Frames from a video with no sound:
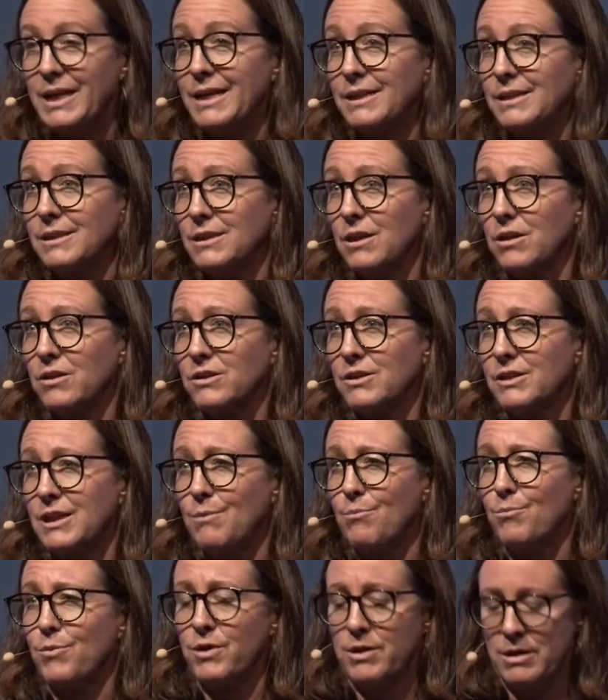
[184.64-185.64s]
SCA's
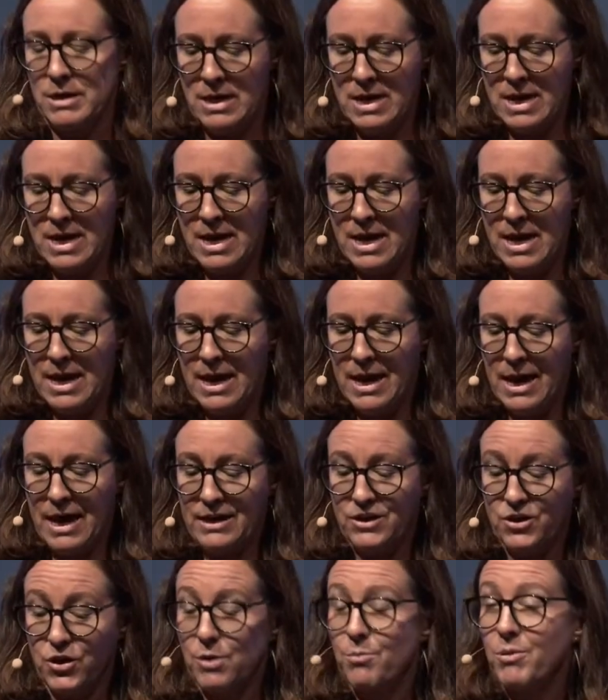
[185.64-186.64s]
timber
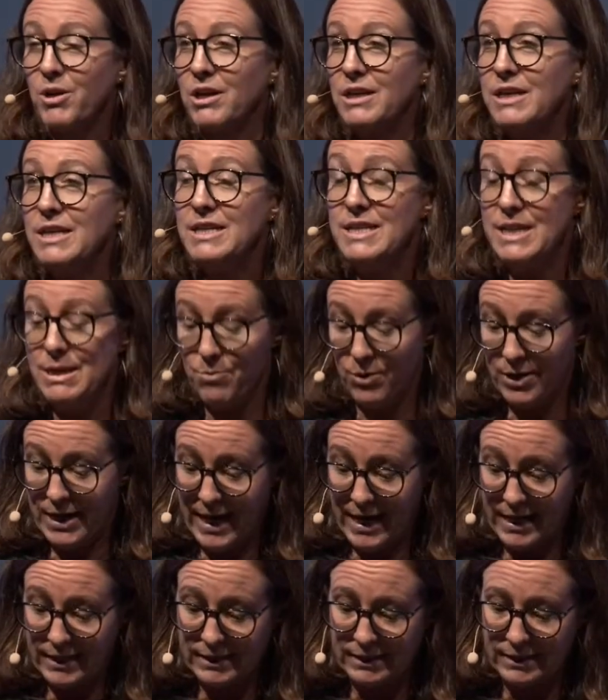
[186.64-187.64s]
terminal in
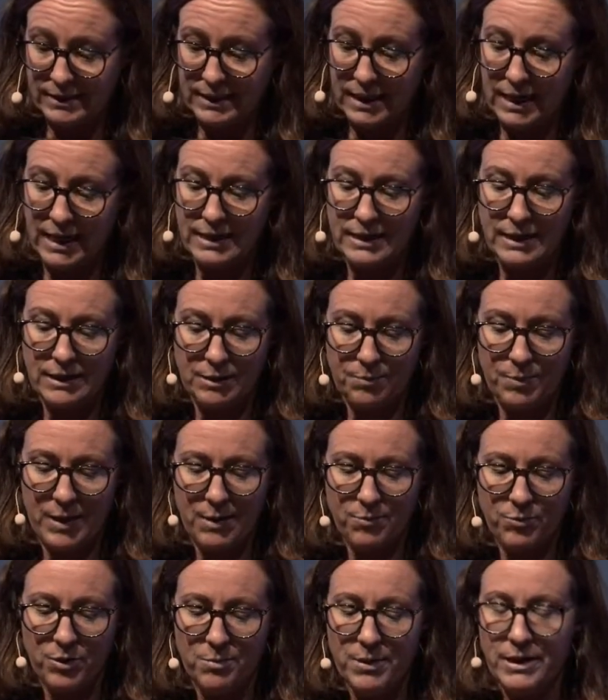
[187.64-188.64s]
Gimonäs and in the
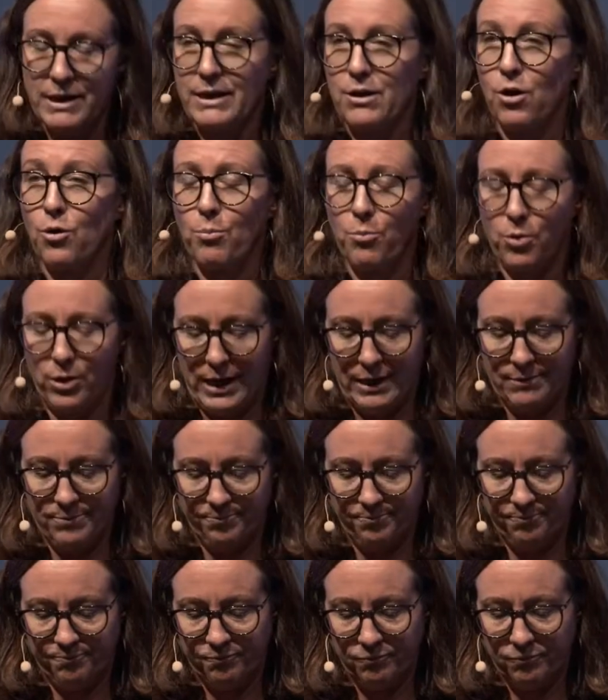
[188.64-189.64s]
paper mill in Obbola.
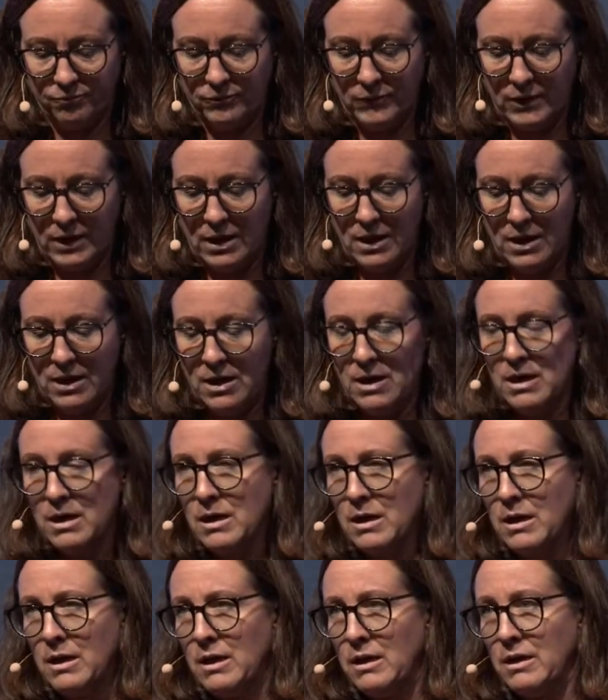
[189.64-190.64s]

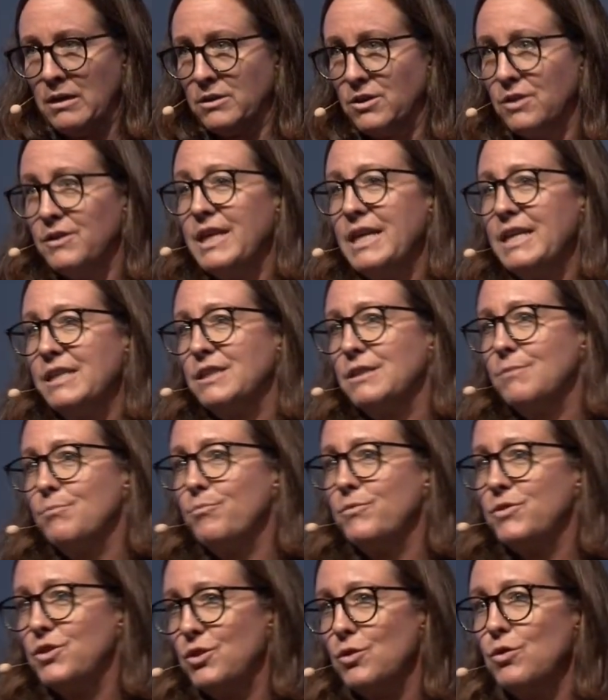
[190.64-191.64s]
So these
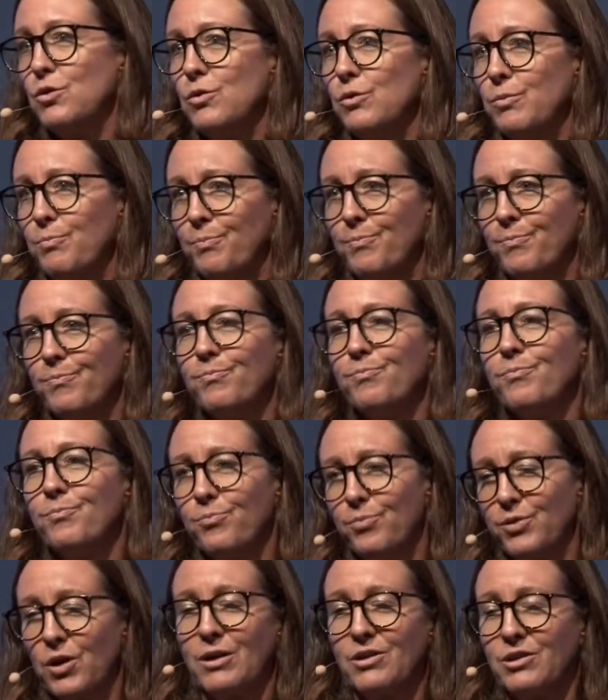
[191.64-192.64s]
two
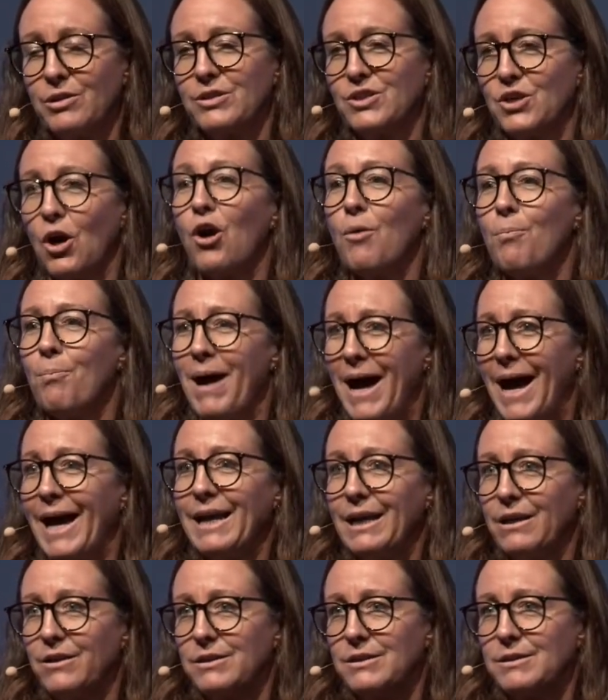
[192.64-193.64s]
products are
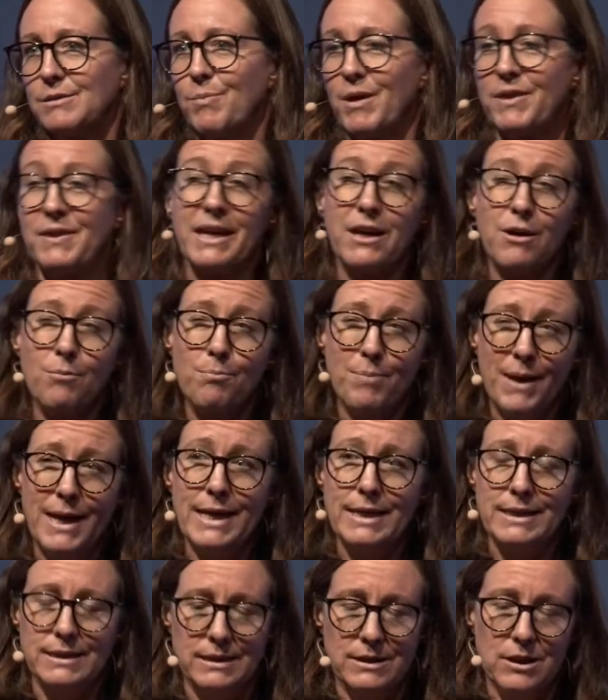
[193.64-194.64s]
pilots, but they are
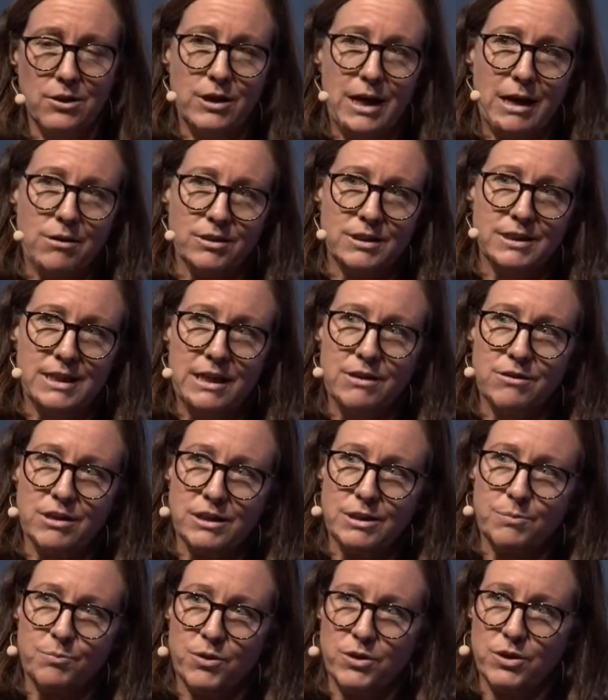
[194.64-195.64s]
based on our
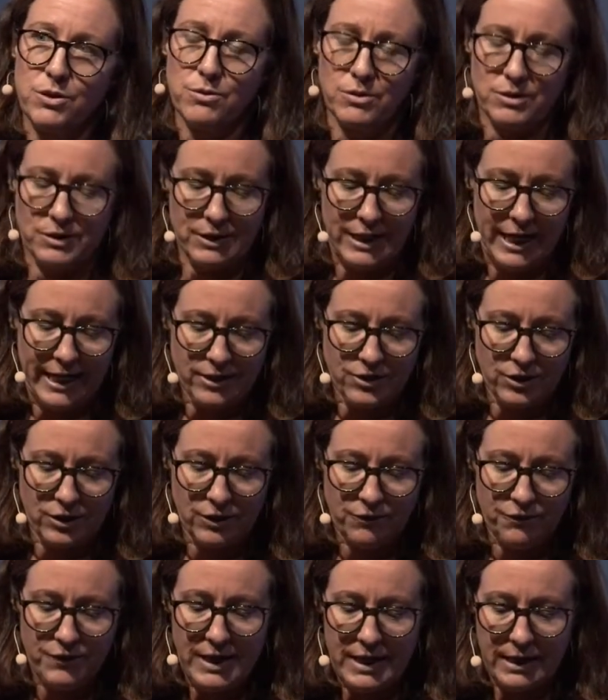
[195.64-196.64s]
series-produced
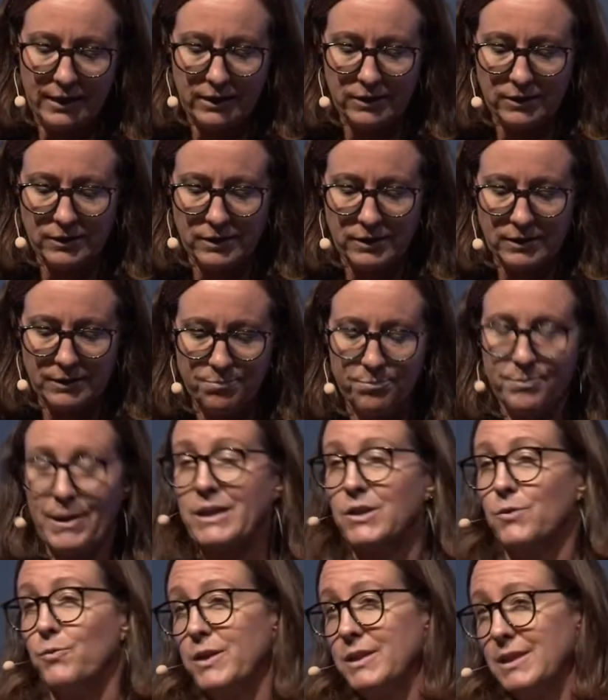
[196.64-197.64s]
electrical vehicles,
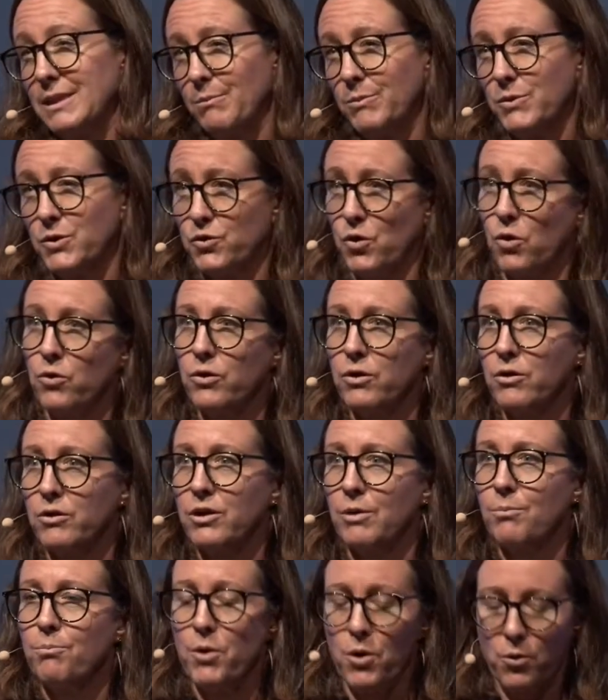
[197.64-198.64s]
but with some stronger
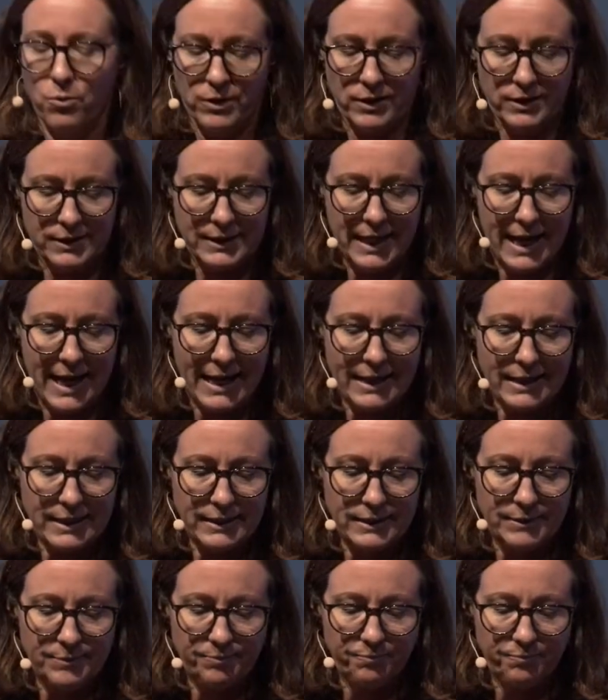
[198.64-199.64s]
components added.